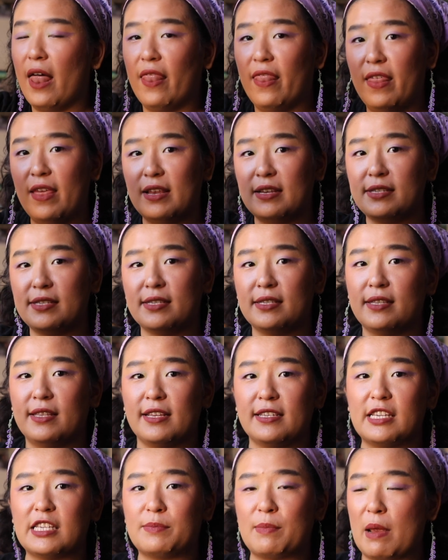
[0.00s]
this
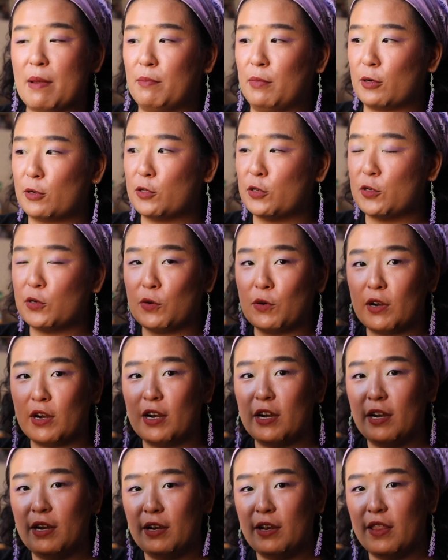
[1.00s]
is my
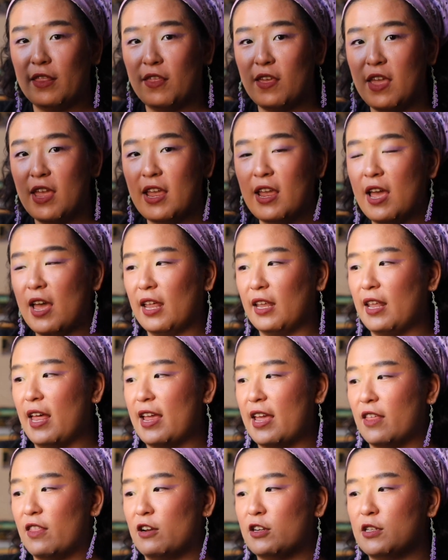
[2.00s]
bookstore thing.
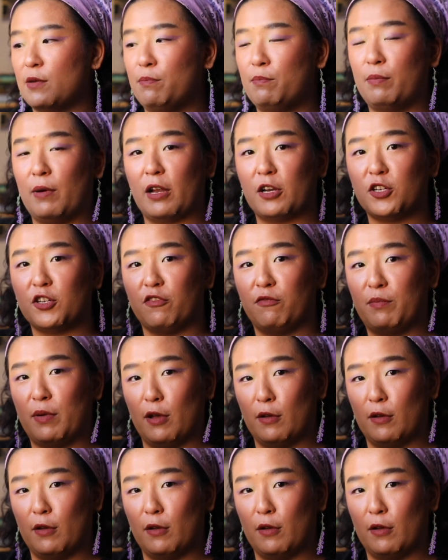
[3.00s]
Like, there's a bunch of